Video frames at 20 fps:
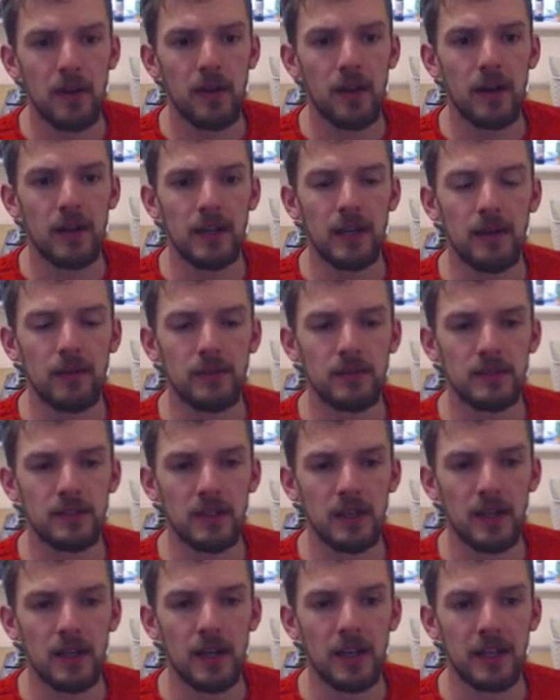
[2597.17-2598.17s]
Like it was
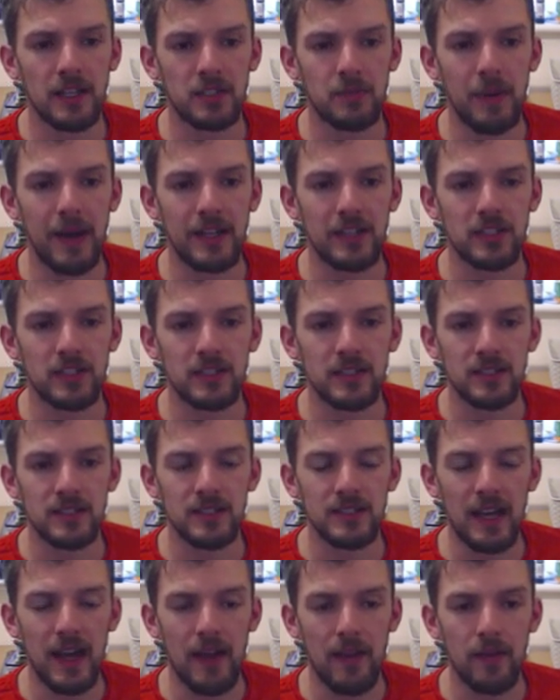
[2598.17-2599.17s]
an expansion
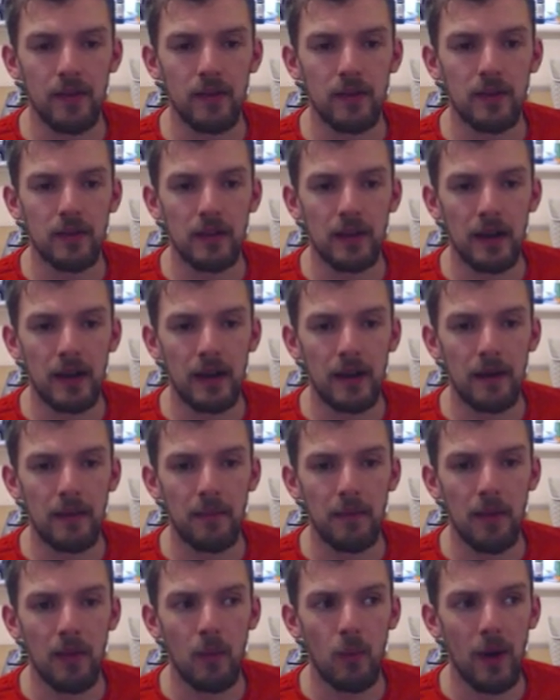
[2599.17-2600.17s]
set
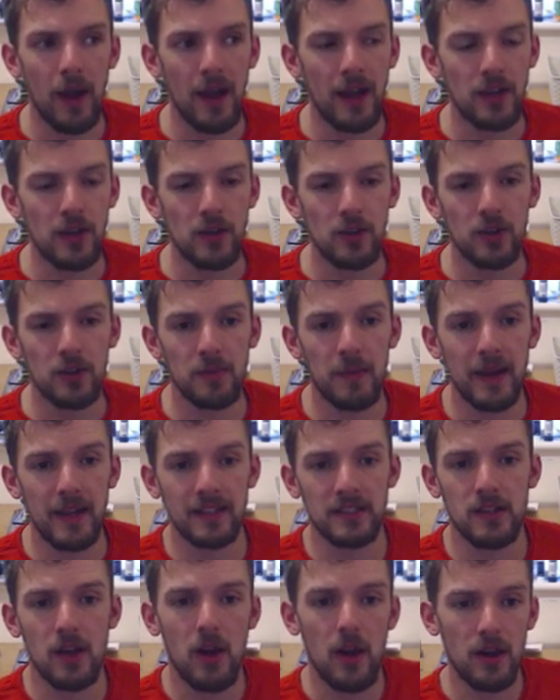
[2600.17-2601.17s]
where you could
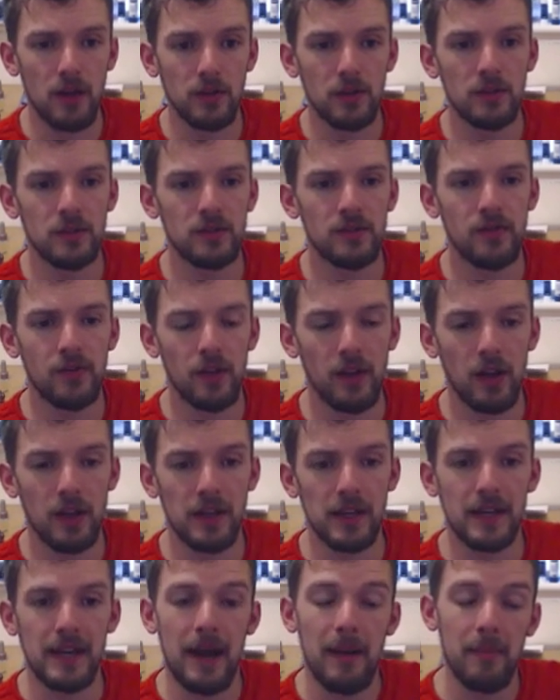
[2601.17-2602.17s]
make tiles for like
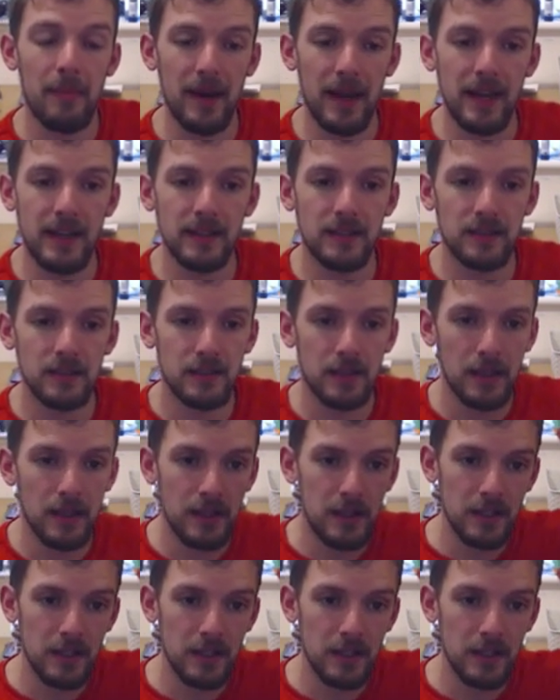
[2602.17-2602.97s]
your campaigns.